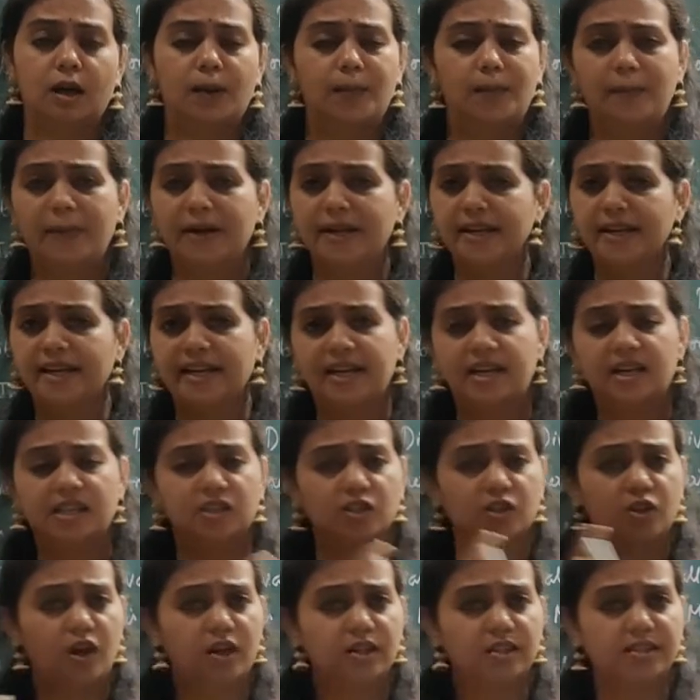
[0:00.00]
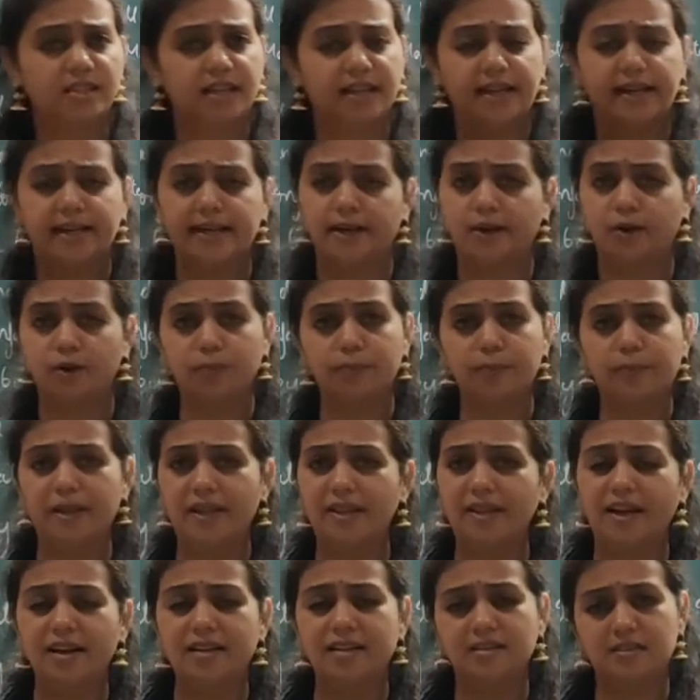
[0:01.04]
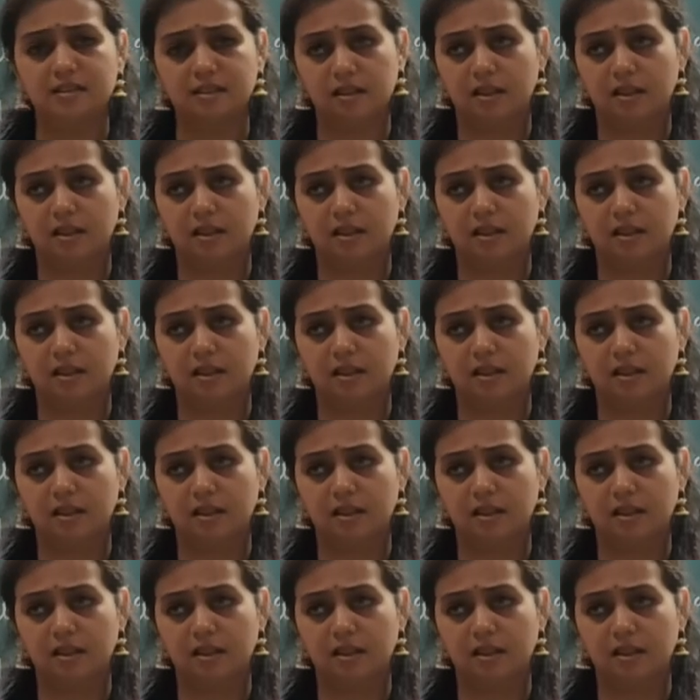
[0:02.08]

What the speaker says: But he does not say it to B that